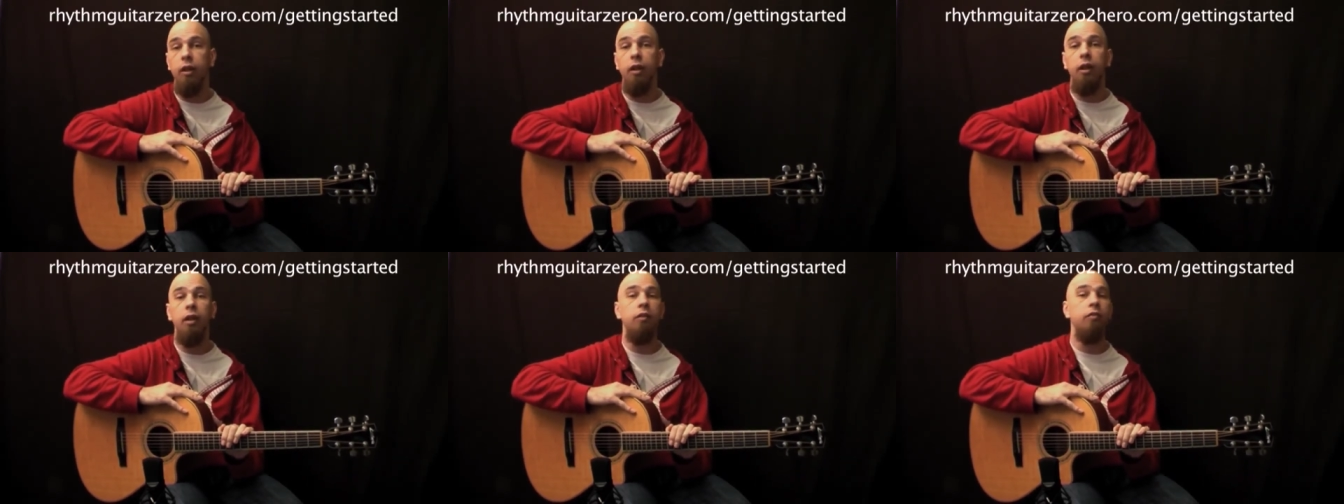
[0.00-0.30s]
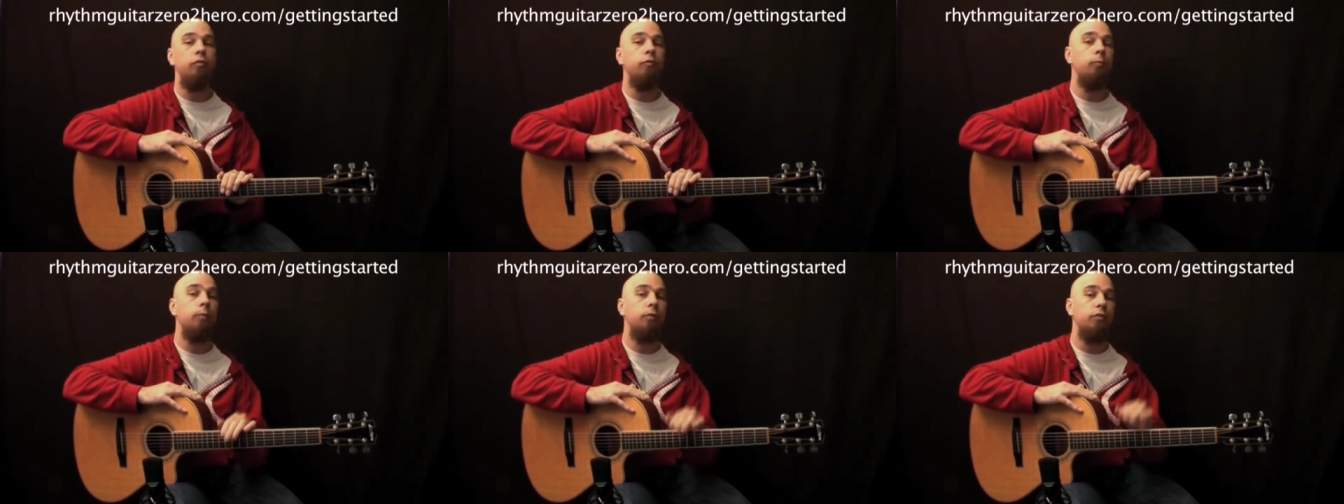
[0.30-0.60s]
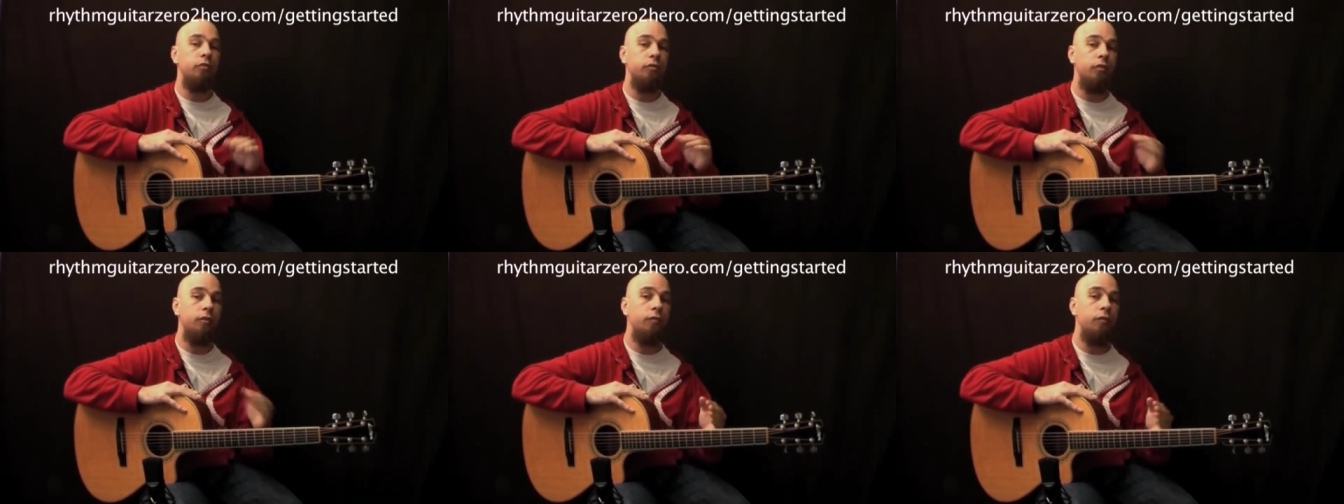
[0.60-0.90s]
It's
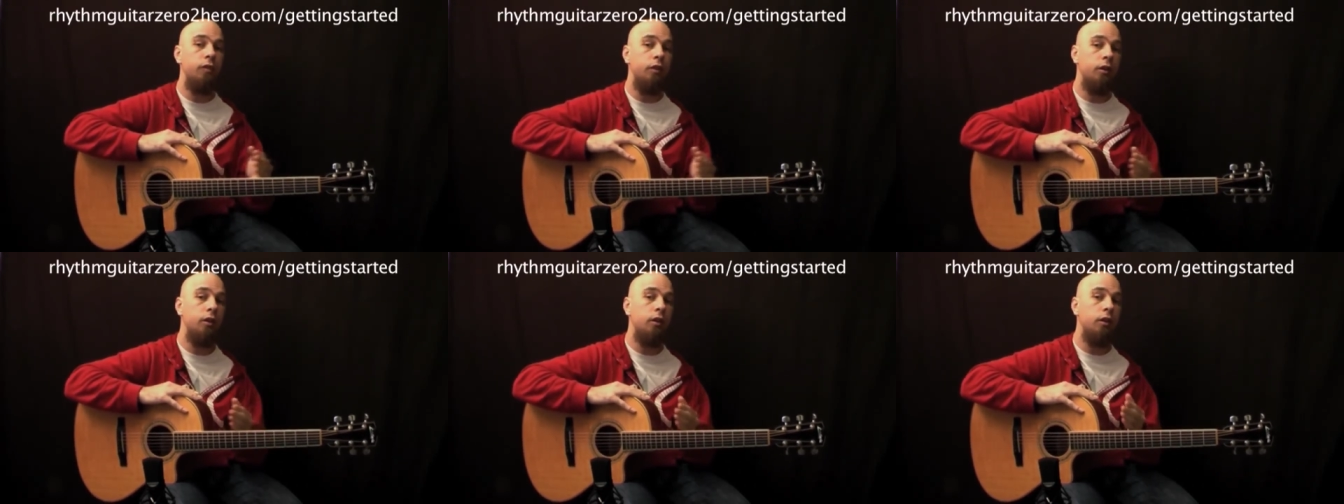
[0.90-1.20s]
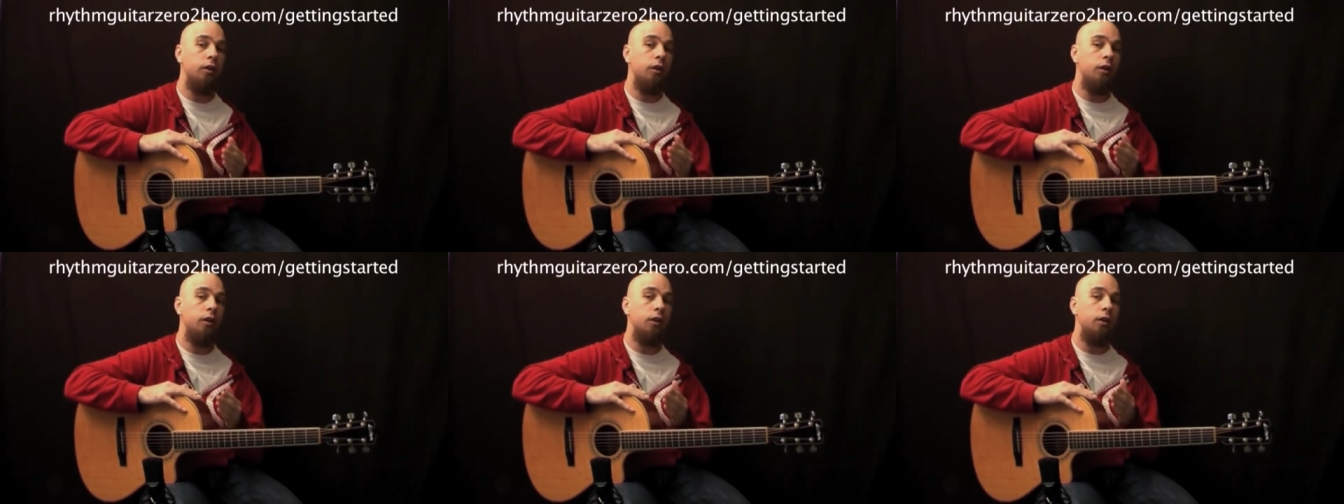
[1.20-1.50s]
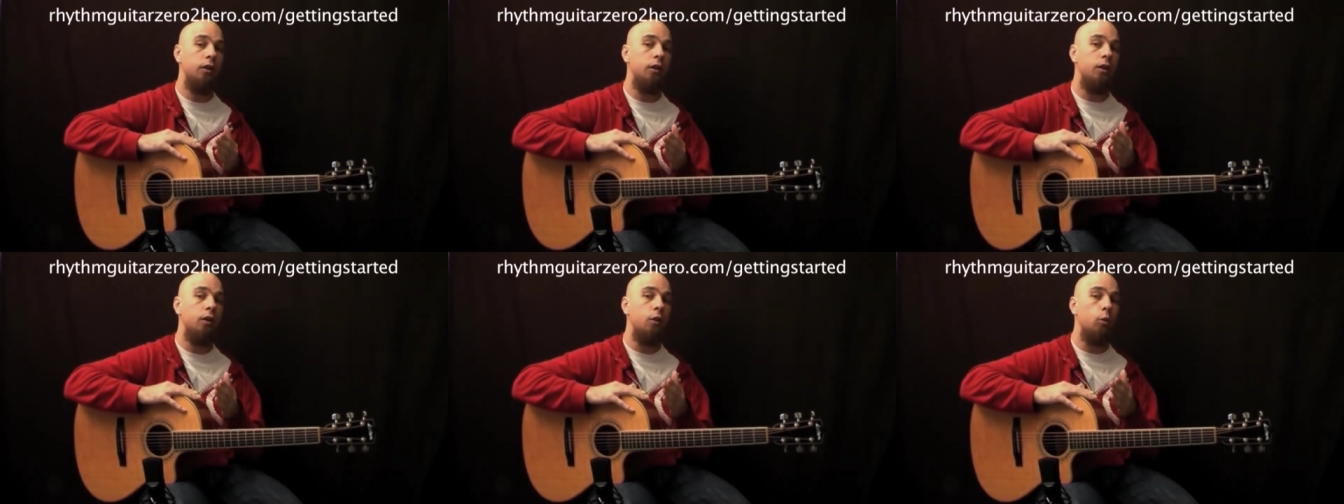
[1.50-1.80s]

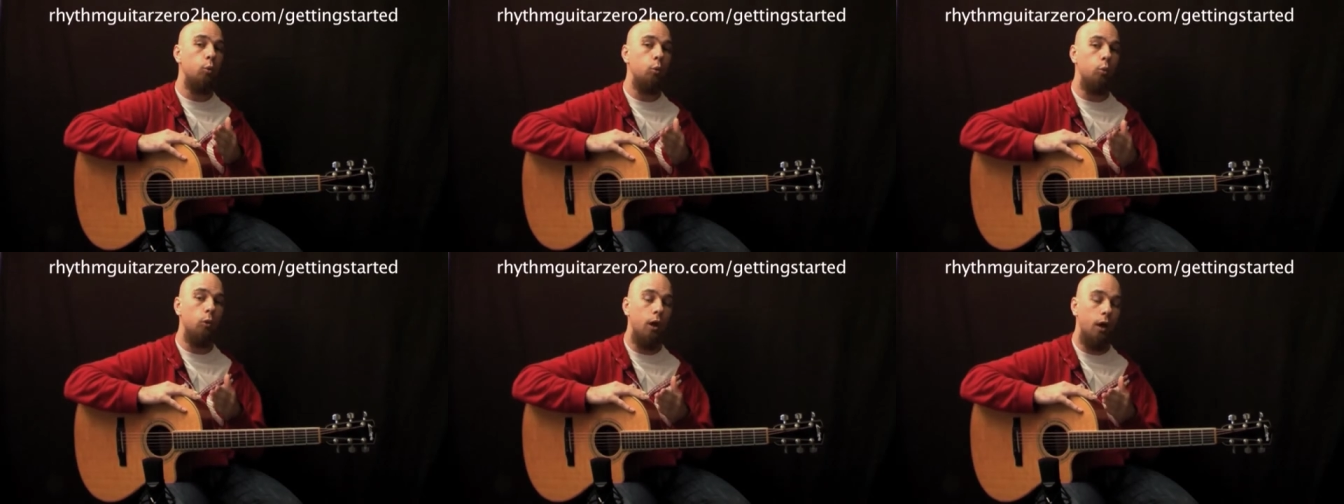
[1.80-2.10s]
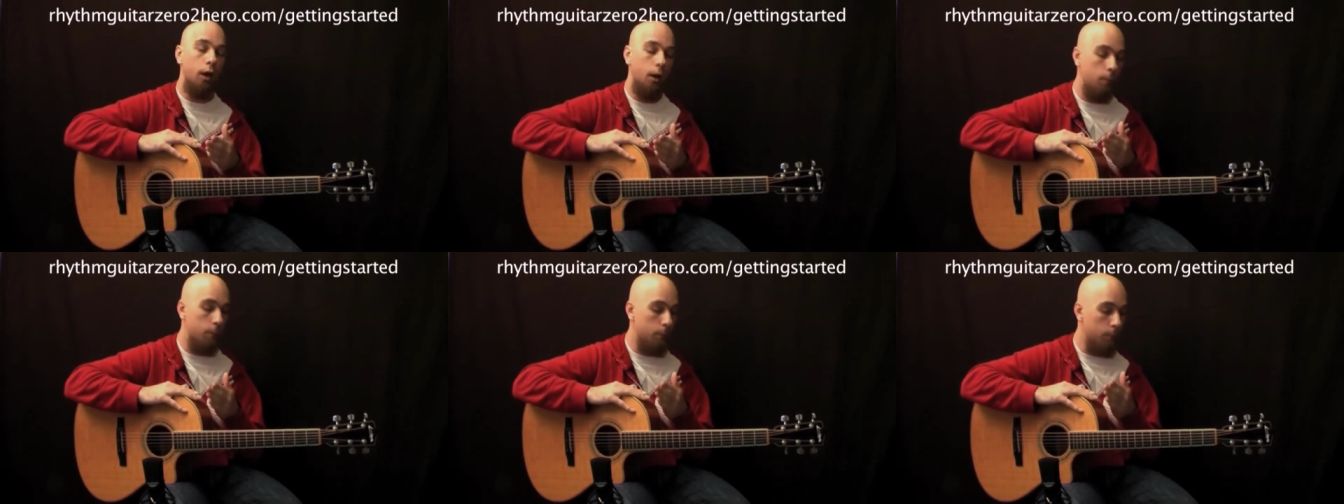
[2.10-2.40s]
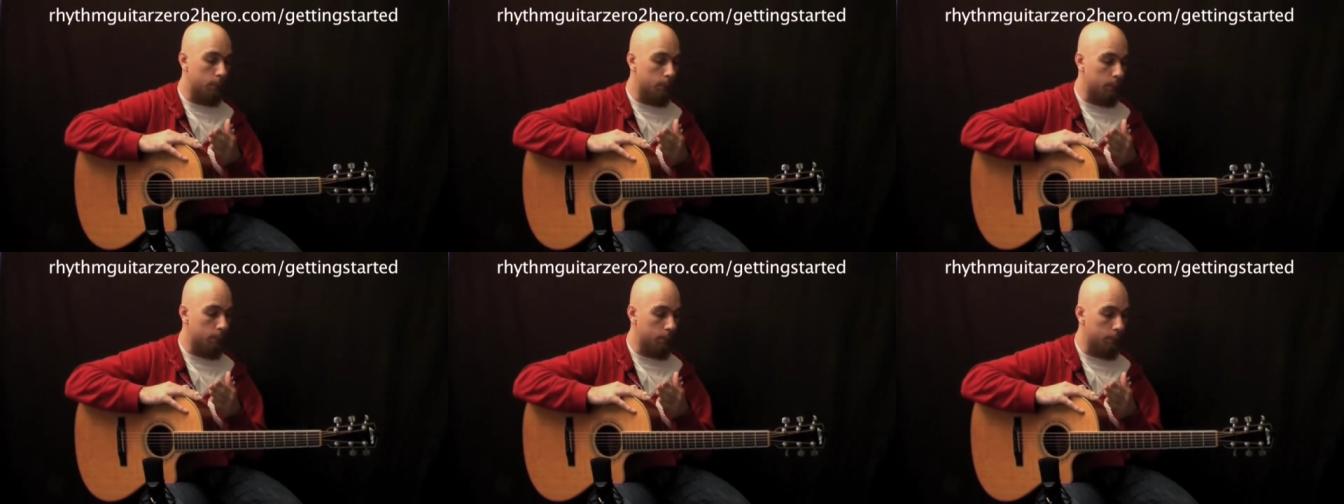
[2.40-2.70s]
specifically
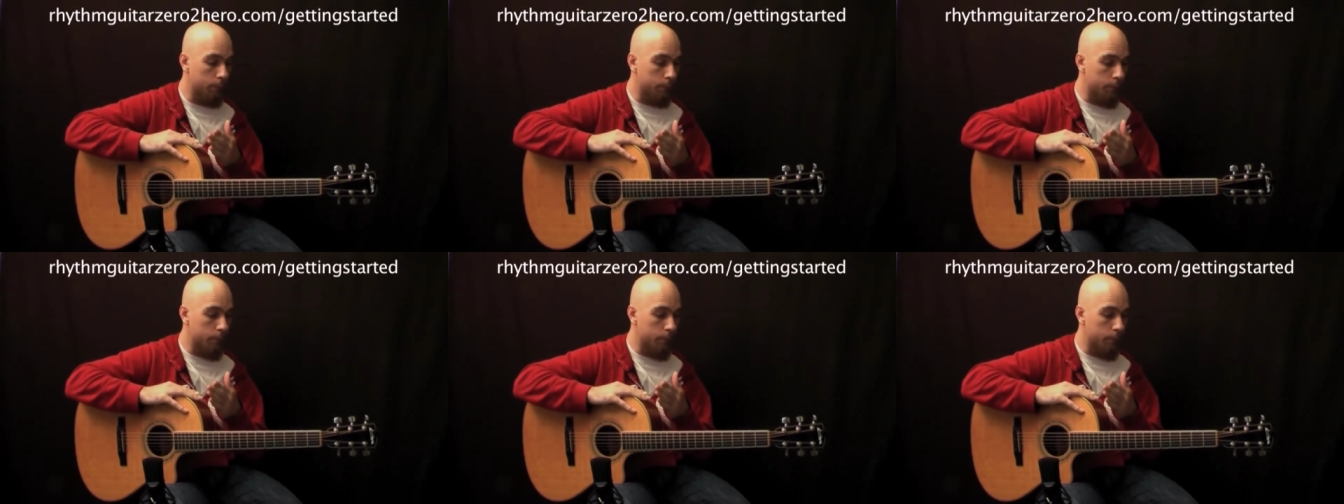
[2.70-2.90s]
um,